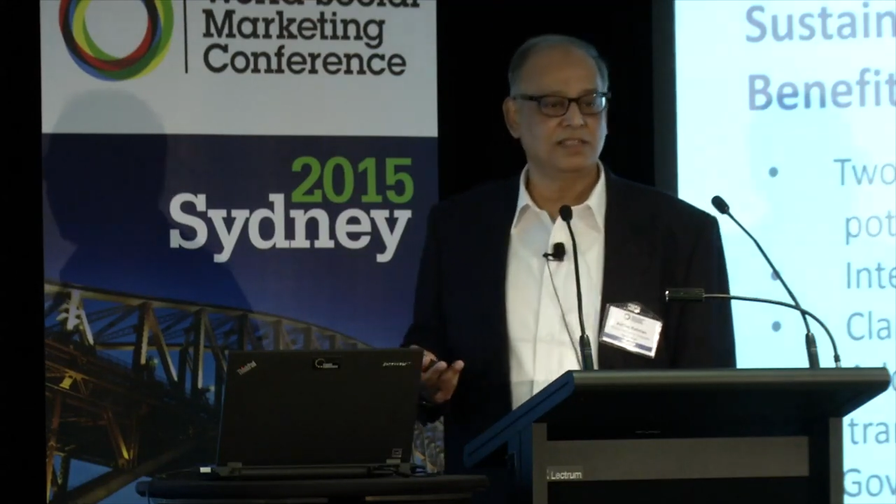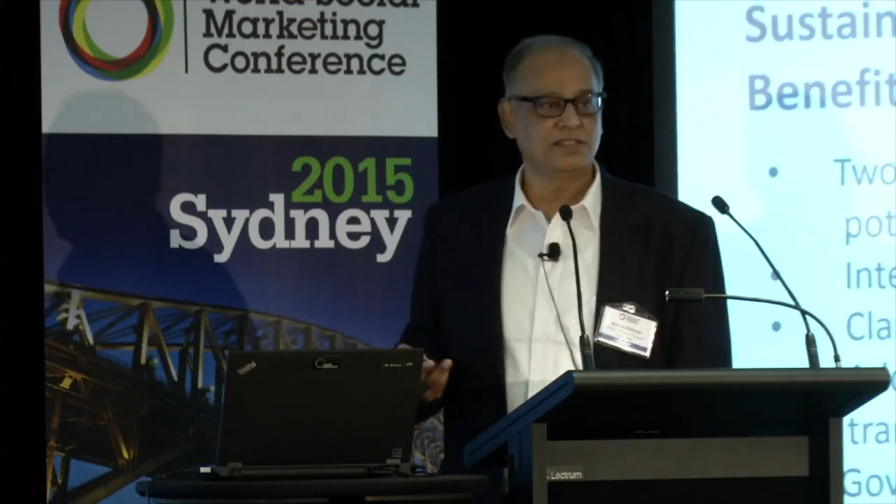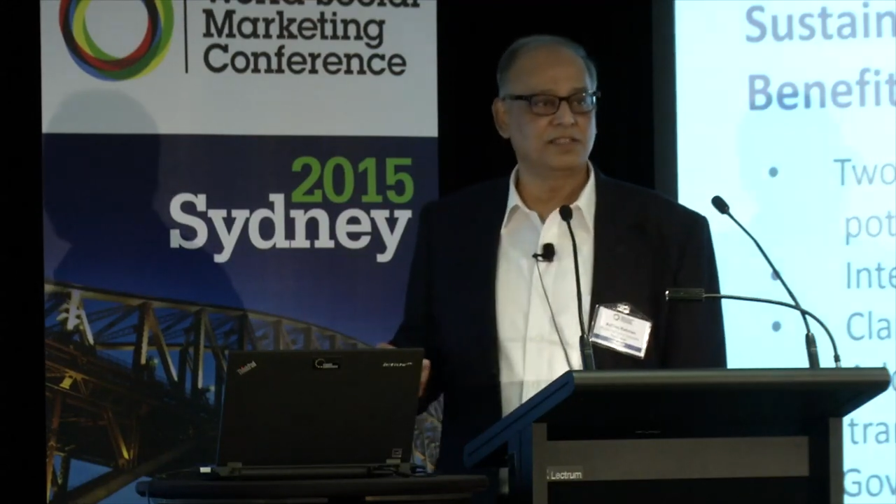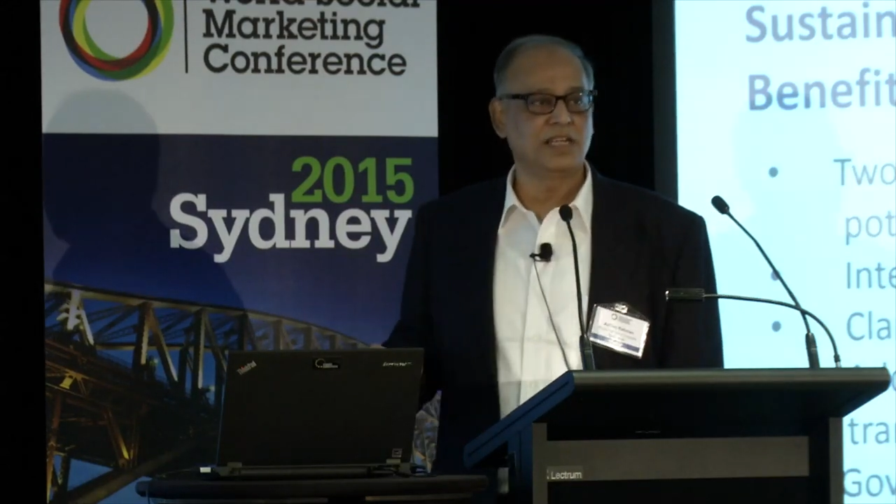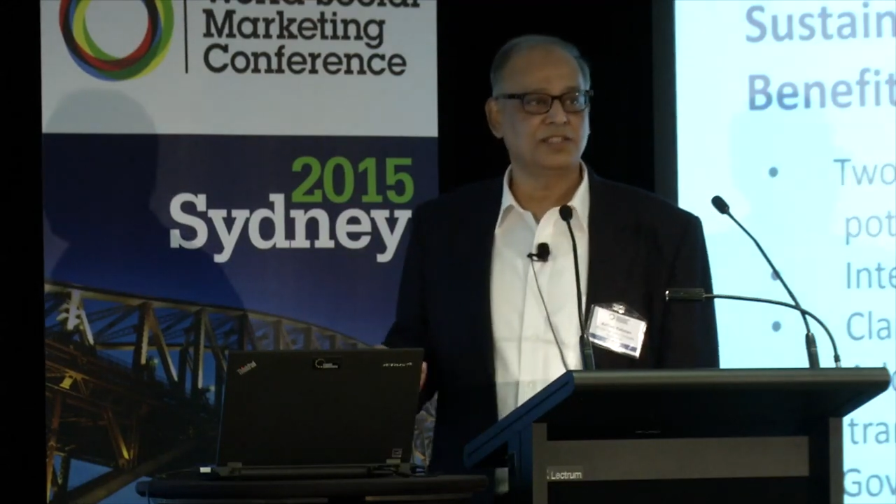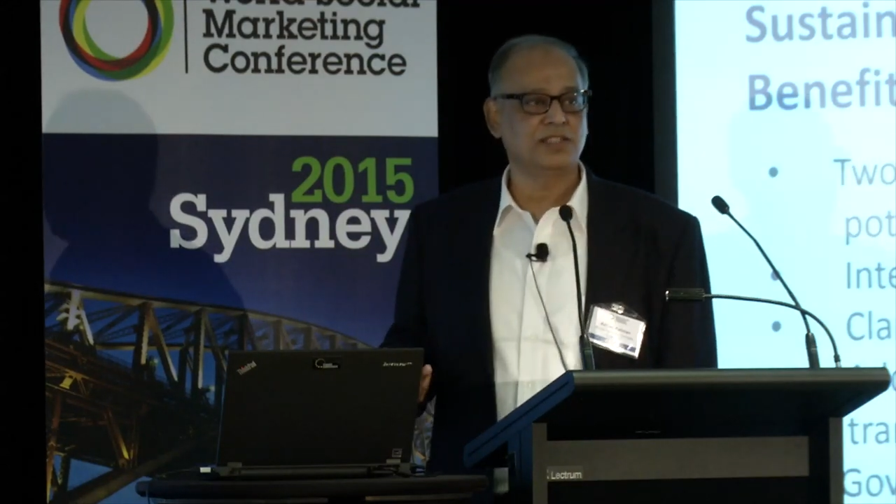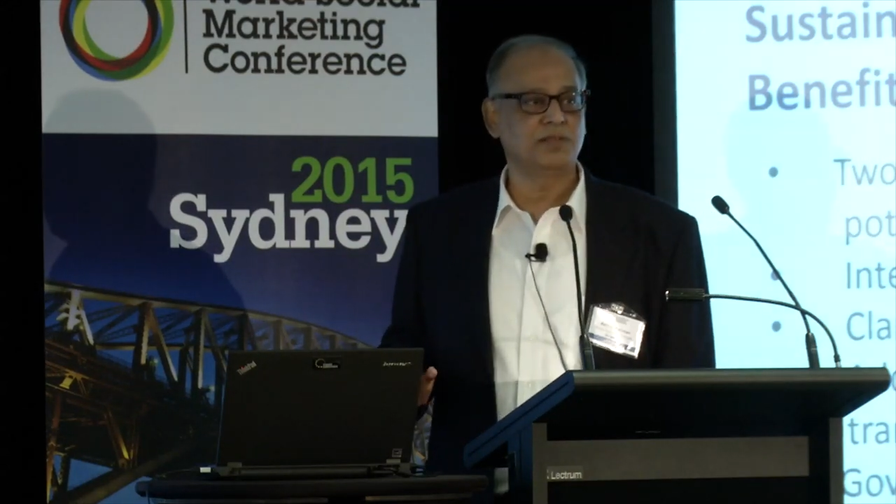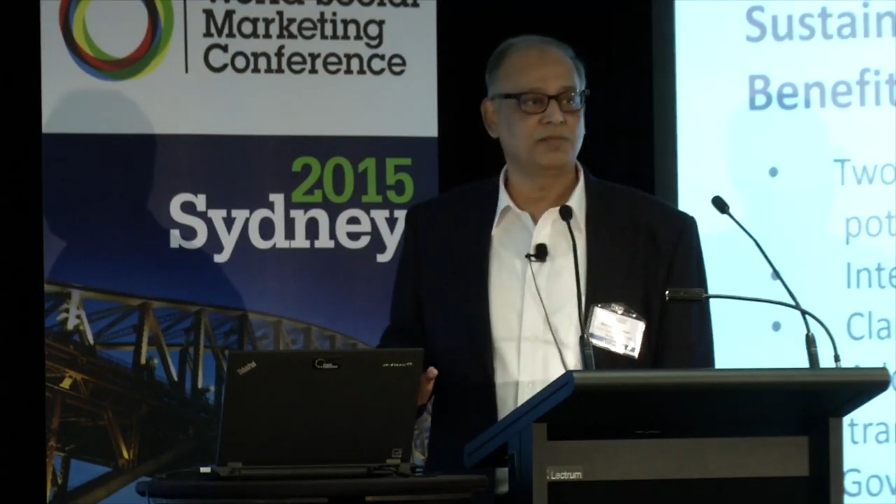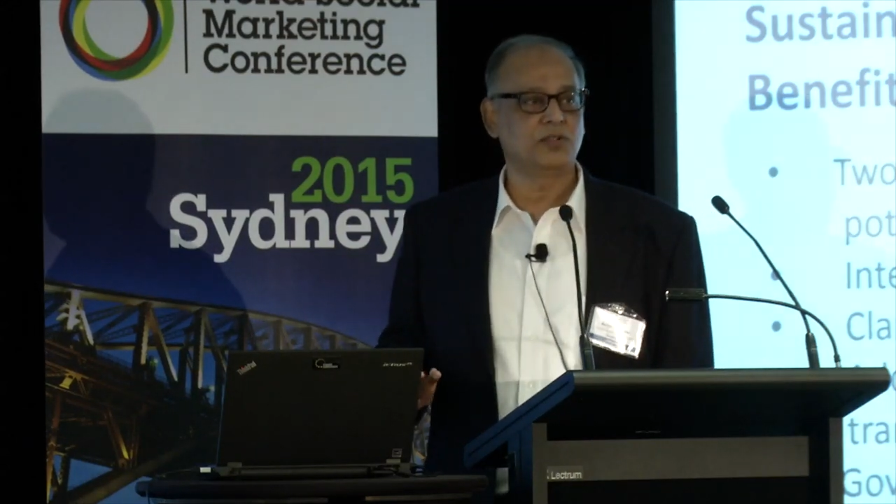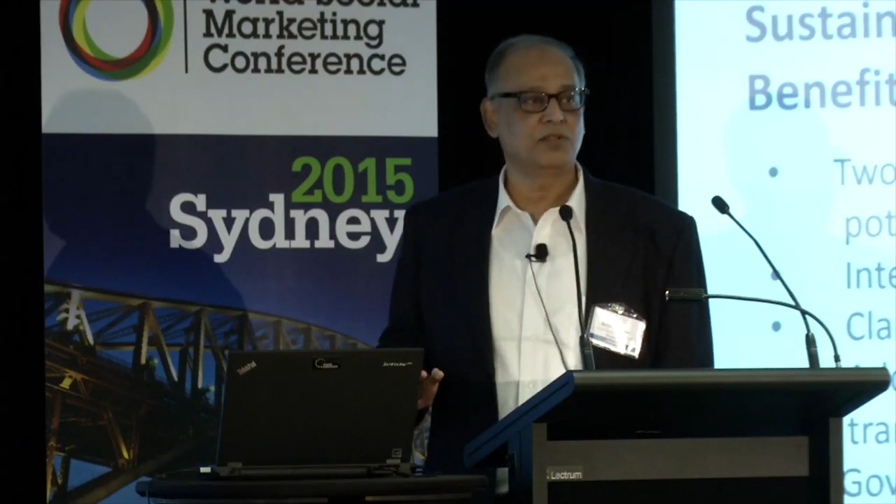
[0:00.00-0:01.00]
is the
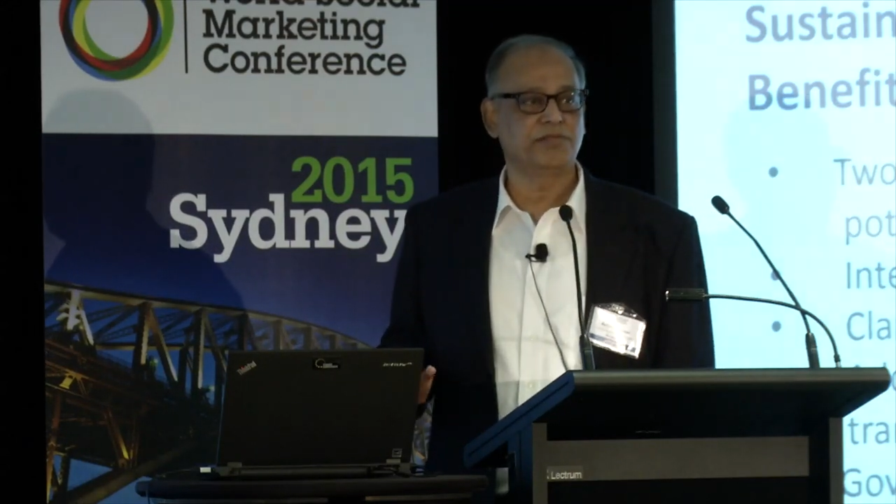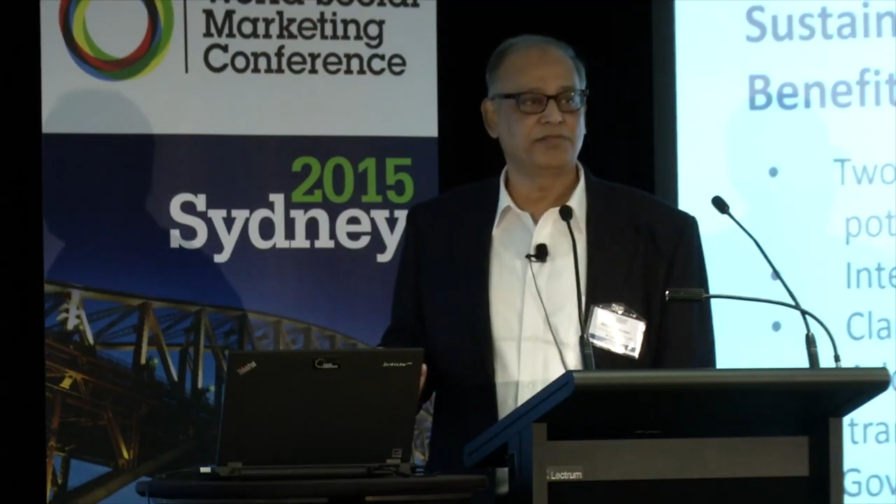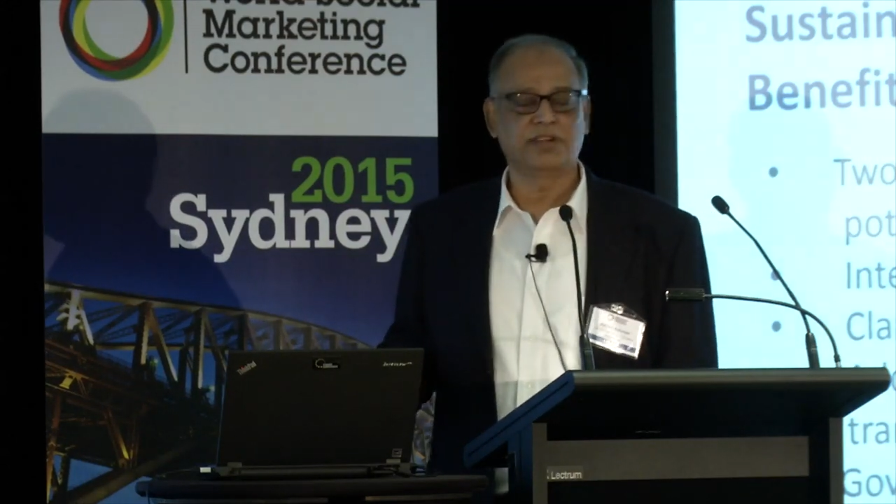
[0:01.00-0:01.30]
National Board of